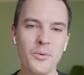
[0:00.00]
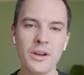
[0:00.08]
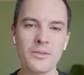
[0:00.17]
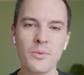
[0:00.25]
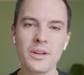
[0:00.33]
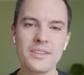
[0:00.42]

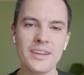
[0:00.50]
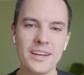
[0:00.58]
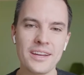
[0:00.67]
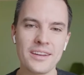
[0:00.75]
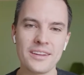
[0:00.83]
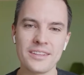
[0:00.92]
What
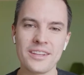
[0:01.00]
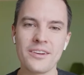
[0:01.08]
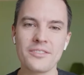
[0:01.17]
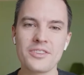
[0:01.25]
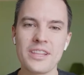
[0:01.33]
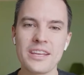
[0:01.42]

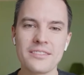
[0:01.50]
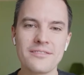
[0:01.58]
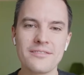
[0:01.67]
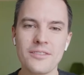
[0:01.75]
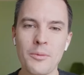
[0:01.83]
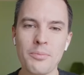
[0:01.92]
should they
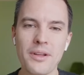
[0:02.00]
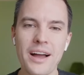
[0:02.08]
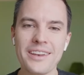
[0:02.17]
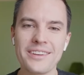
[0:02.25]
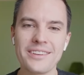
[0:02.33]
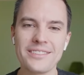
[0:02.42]
apply
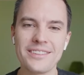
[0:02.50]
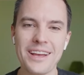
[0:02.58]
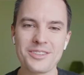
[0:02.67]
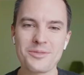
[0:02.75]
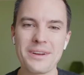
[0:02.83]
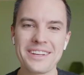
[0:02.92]
to
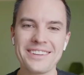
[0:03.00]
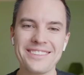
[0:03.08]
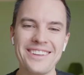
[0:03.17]
Astro Mecha?